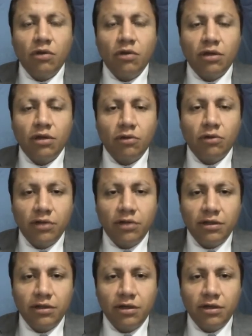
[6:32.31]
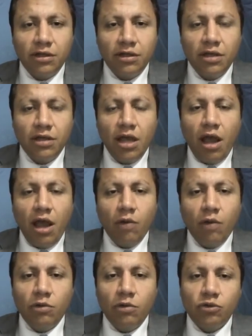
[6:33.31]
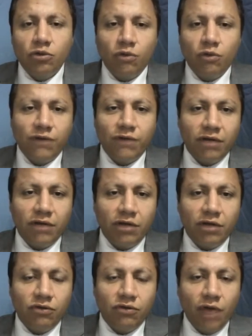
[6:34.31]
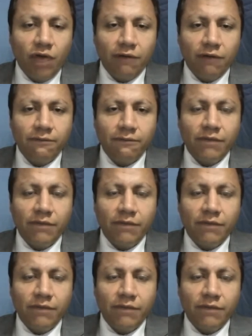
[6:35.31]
We can call that learning, and we want to offer a grade to that